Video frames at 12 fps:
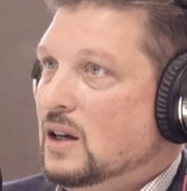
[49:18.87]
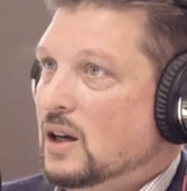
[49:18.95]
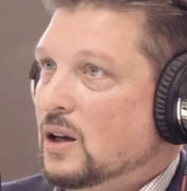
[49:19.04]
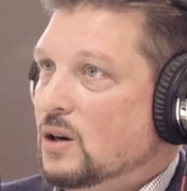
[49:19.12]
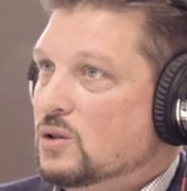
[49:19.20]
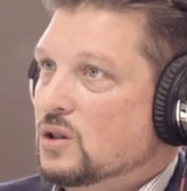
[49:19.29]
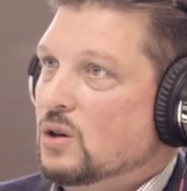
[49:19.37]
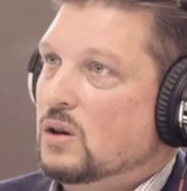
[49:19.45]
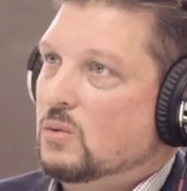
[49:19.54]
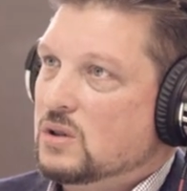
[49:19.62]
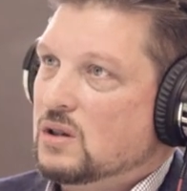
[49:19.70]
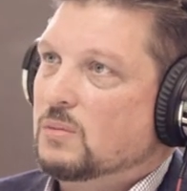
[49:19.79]
You know, so
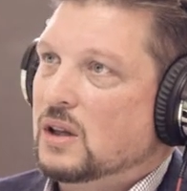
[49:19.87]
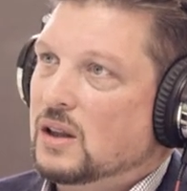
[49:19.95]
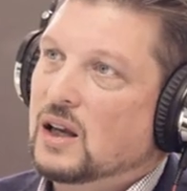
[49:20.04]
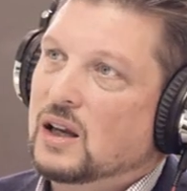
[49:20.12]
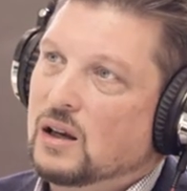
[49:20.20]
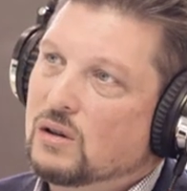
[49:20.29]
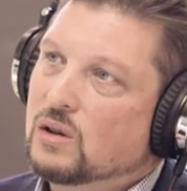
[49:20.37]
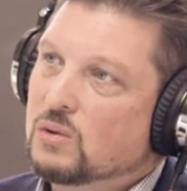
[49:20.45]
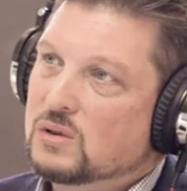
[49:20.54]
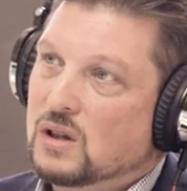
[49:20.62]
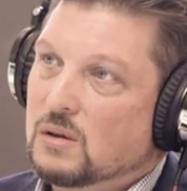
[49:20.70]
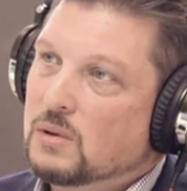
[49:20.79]
it was something that he knew
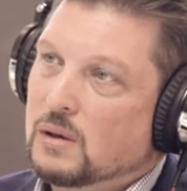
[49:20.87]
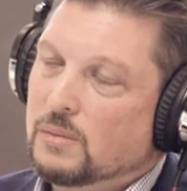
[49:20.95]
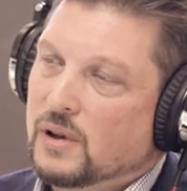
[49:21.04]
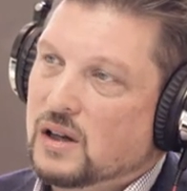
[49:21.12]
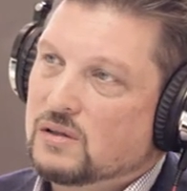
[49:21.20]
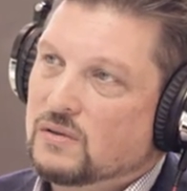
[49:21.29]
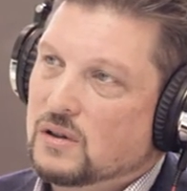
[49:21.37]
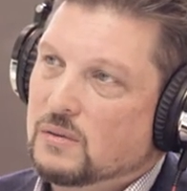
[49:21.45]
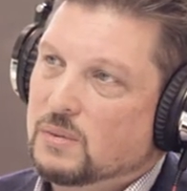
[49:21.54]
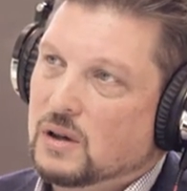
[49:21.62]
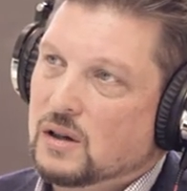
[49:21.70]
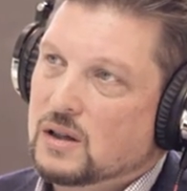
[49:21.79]
was going to be in place for a
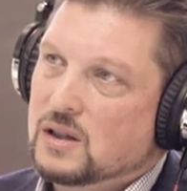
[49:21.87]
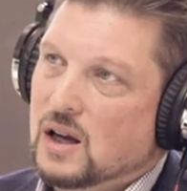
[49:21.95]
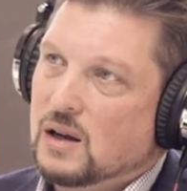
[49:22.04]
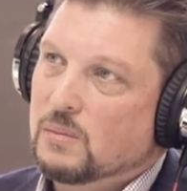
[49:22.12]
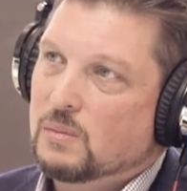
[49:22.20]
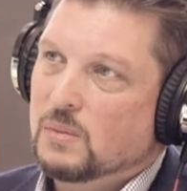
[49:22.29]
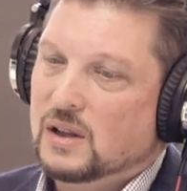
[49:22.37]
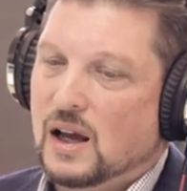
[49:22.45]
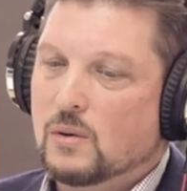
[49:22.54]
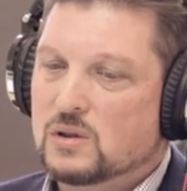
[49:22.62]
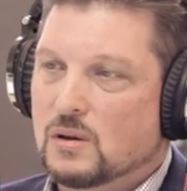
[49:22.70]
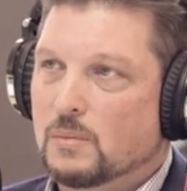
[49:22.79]
period of time. But
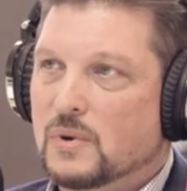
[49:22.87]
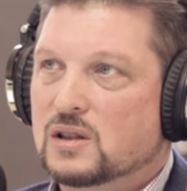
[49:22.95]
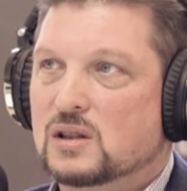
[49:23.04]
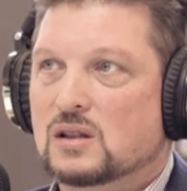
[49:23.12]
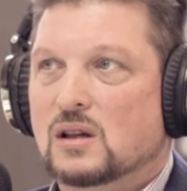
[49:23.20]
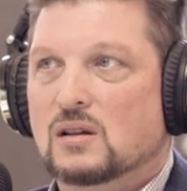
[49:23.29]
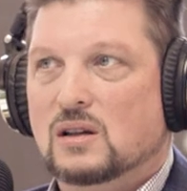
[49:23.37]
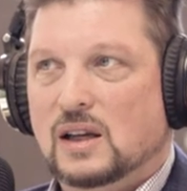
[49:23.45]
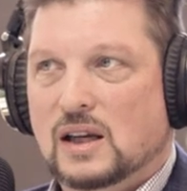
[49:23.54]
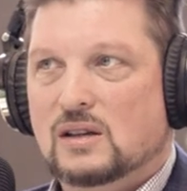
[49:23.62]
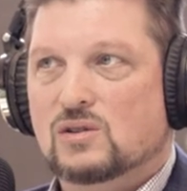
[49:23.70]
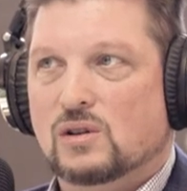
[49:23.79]
that was a much
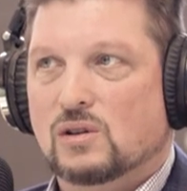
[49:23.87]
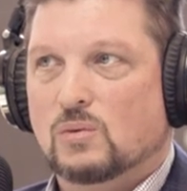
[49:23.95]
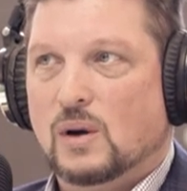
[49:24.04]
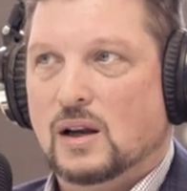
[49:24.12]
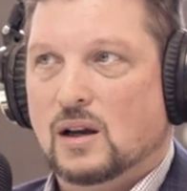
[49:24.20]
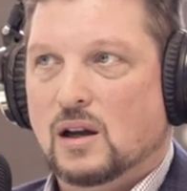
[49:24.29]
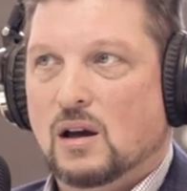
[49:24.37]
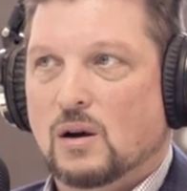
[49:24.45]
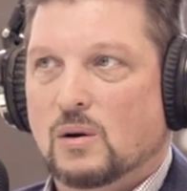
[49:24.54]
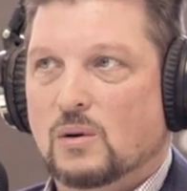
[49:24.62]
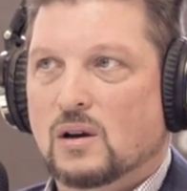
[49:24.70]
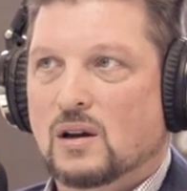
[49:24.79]
easier way to
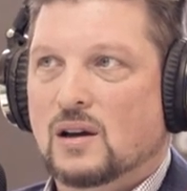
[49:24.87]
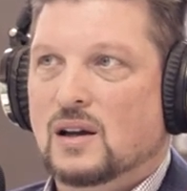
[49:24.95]
go